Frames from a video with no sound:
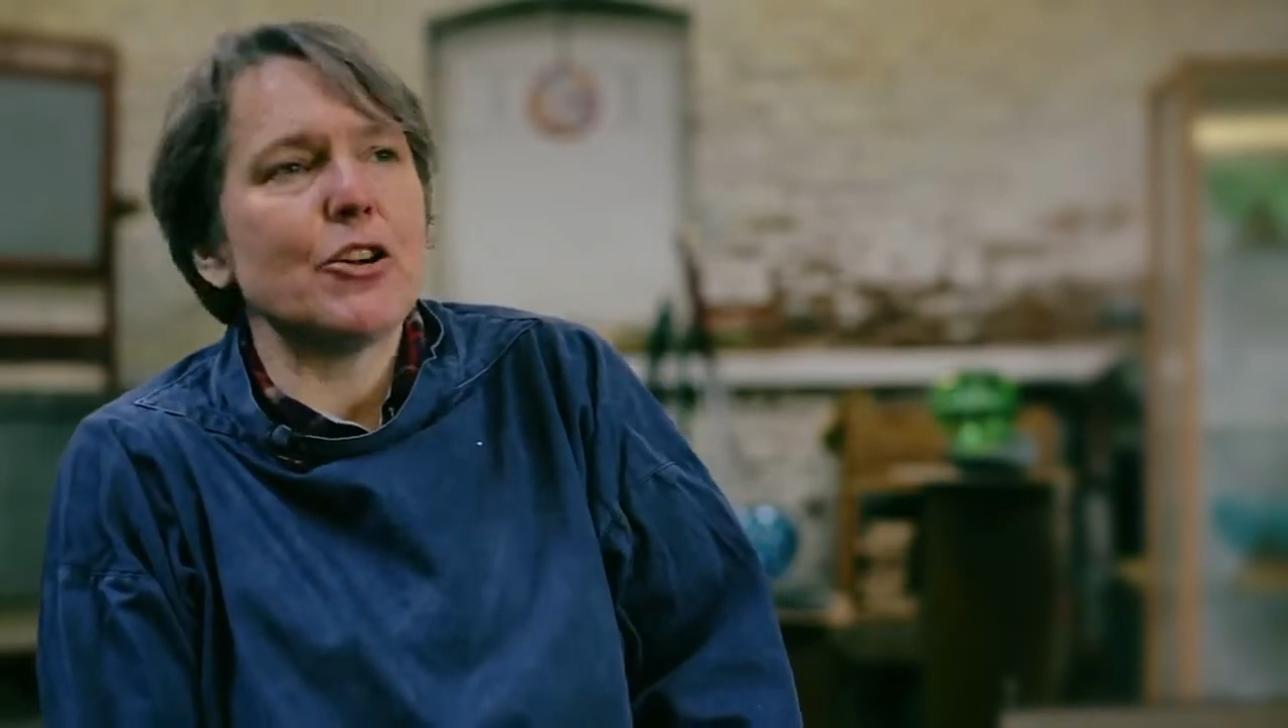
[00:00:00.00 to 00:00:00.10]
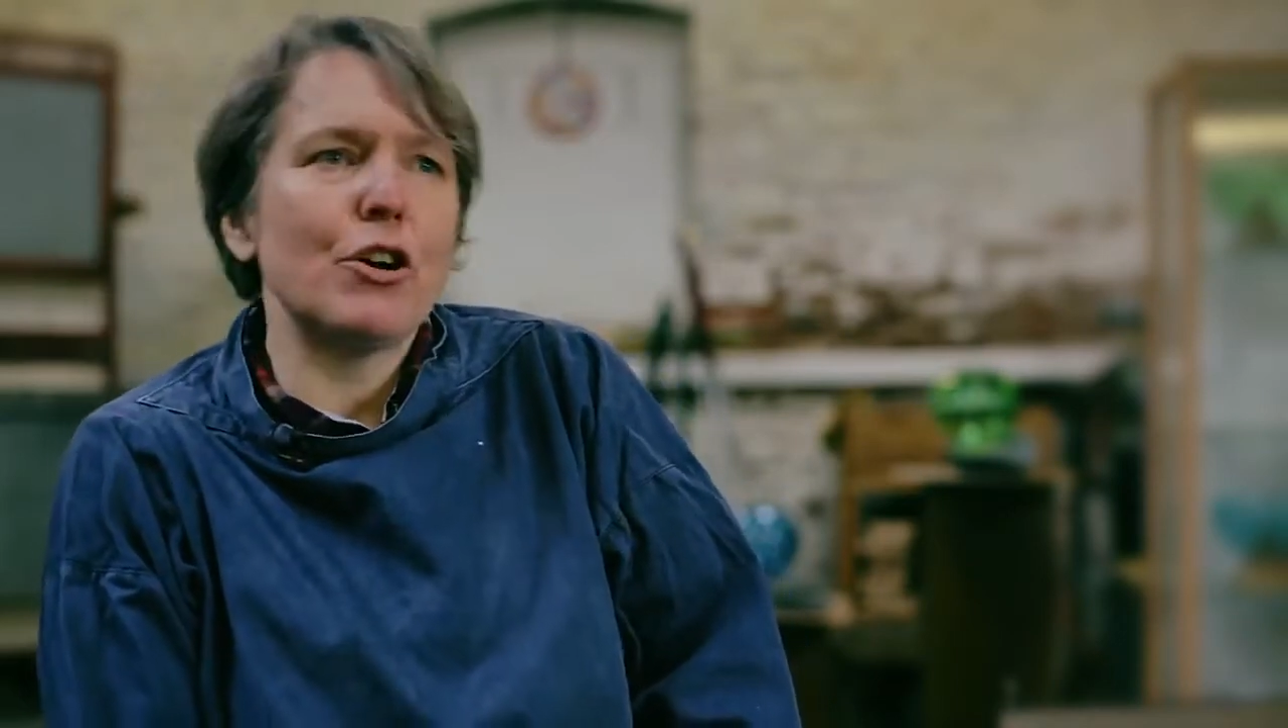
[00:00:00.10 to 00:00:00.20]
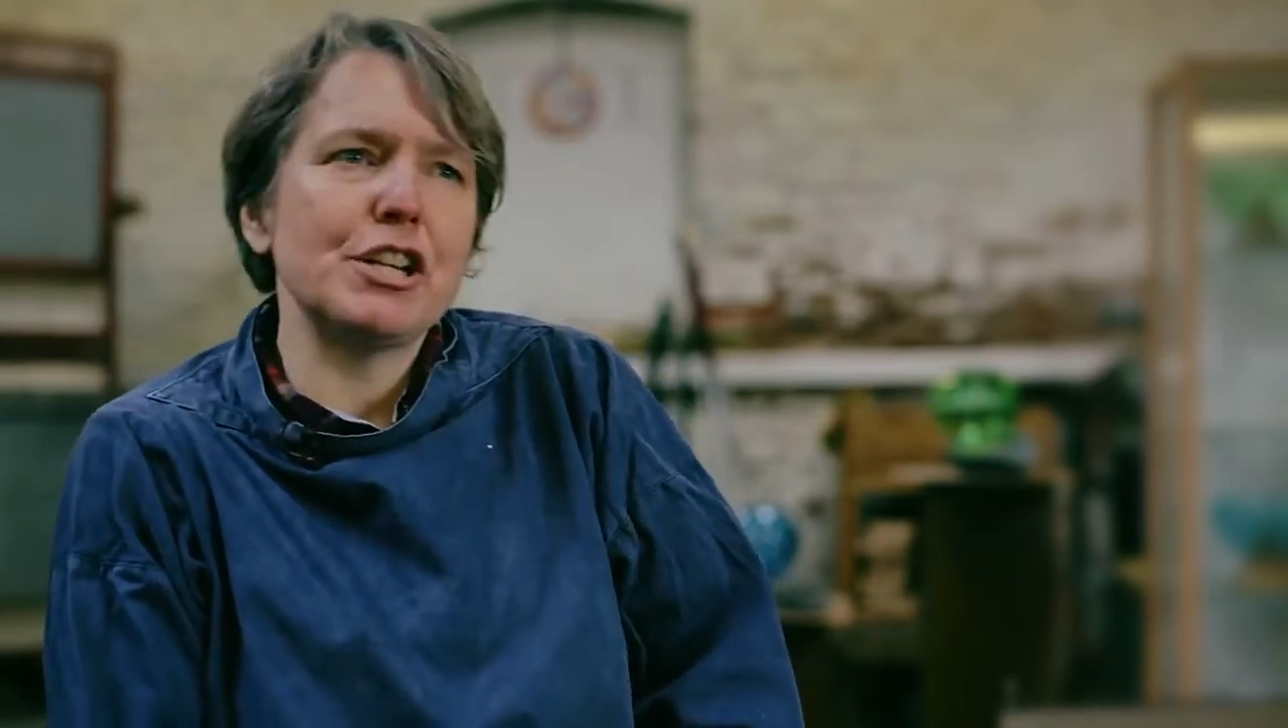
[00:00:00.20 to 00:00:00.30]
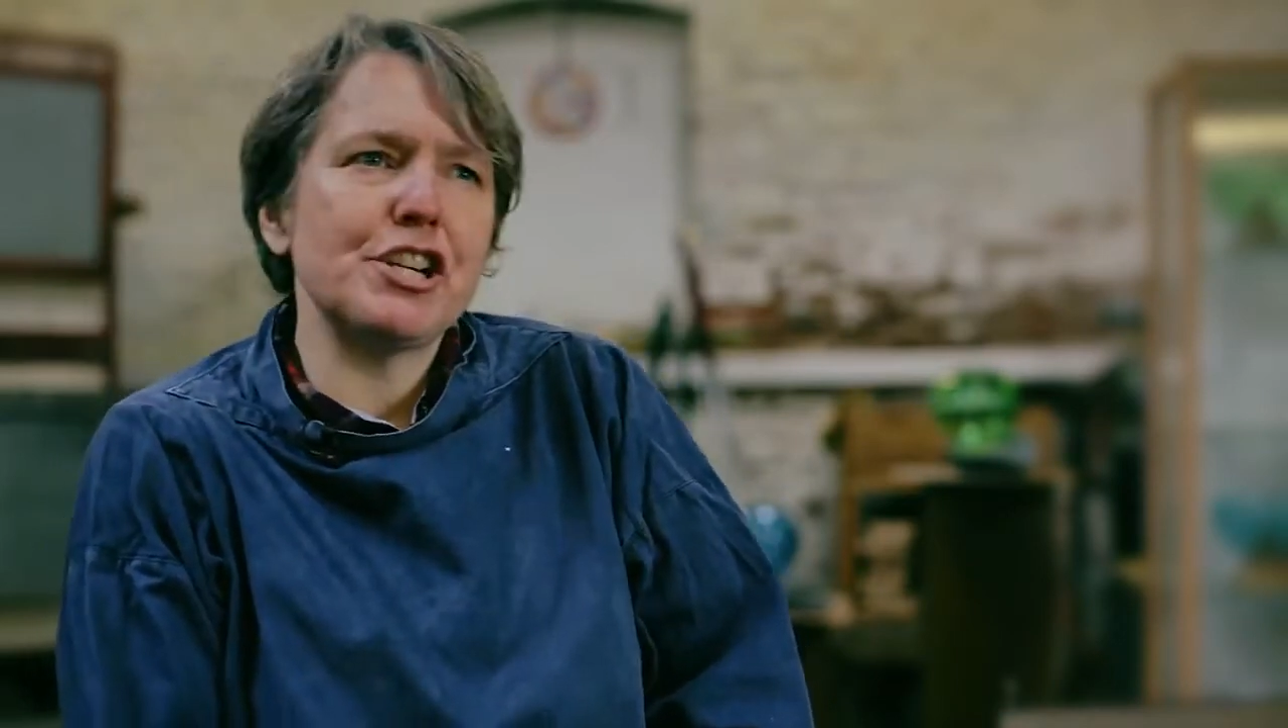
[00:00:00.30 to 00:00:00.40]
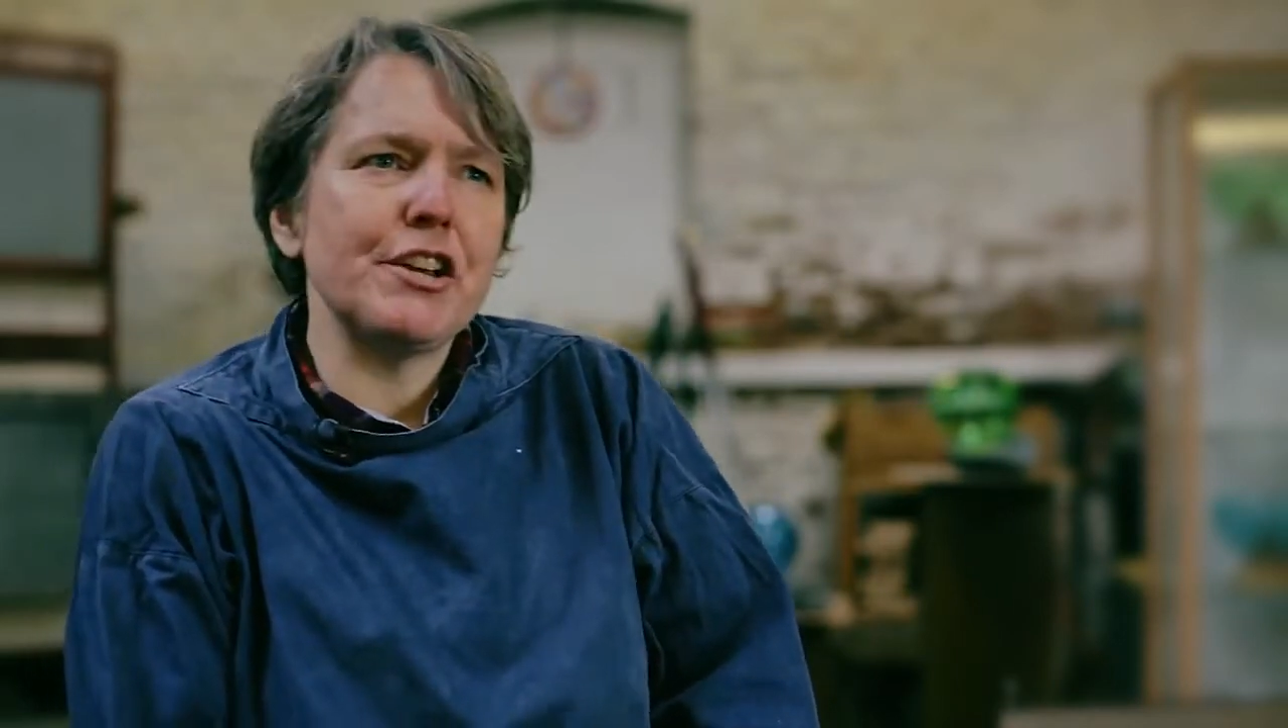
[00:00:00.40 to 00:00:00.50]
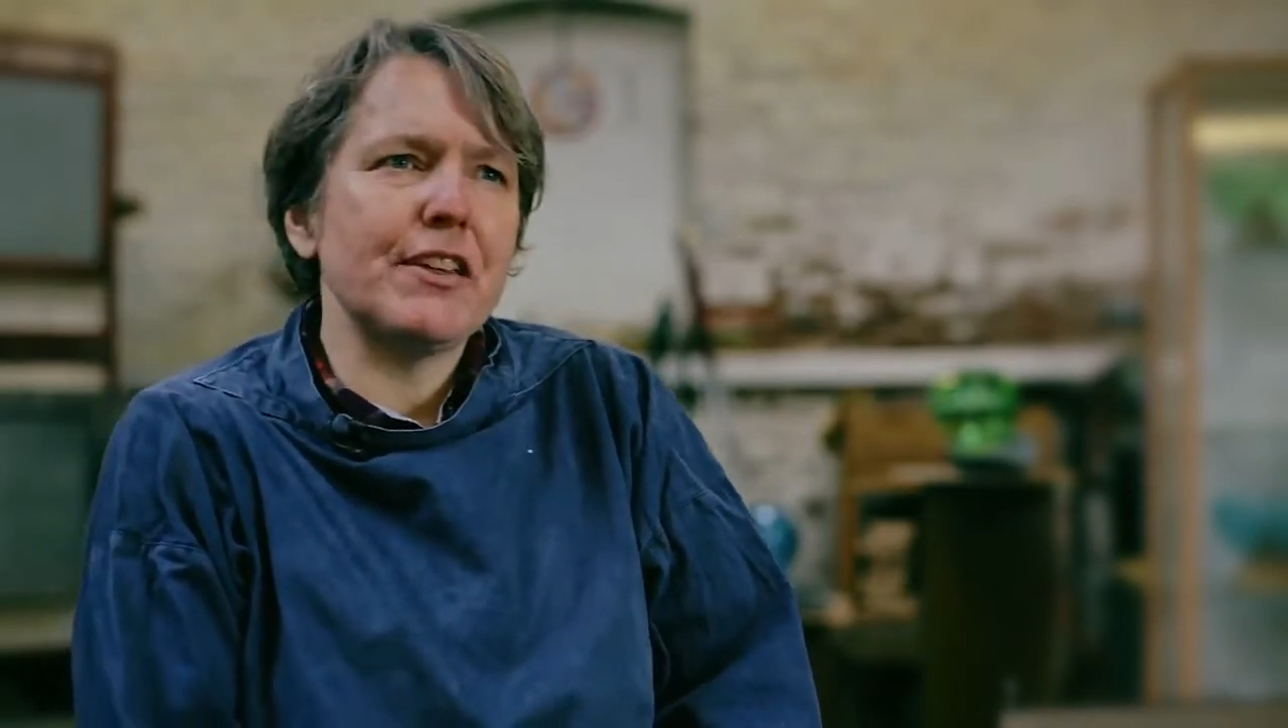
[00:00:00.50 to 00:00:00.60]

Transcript: ecology,